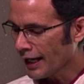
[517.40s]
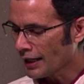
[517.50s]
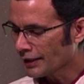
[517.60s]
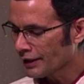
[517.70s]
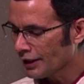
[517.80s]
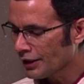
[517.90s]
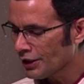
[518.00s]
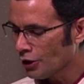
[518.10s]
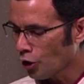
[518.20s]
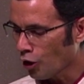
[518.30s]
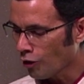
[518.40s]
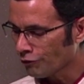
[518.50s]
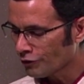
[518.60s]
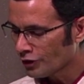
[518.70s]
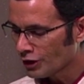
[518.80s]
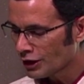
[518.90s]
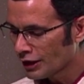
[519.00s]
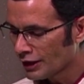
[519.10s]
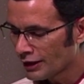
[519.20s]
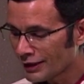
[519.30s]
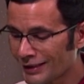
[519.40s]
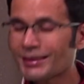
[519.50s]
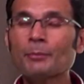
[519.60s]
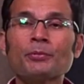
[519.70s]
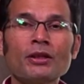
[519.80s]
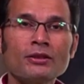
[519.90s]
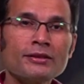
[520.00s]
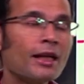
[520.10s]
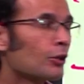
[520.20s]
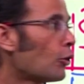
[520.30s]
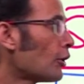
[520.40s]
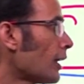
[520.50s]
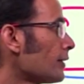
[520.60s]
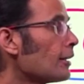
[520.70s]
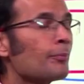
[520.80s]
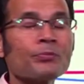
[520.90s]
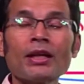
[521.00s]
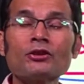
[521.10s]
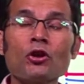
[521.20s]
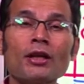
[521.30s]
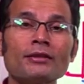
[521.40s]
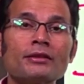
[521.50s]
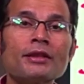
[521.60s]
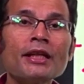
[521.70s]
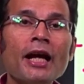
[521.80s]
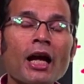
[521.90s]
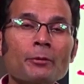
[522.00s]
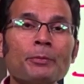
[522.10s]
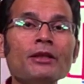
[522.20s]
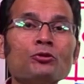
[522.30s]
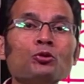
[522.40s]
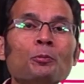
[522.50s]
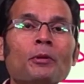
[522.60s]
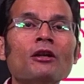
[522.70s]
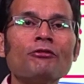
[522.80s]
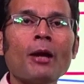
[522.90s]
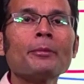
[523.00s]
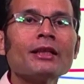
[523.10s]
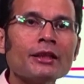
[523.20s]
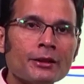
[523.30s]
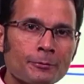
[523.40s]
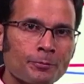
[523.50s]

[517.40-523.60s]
category of receptors. They are called as, it's called as a TRP superfamily.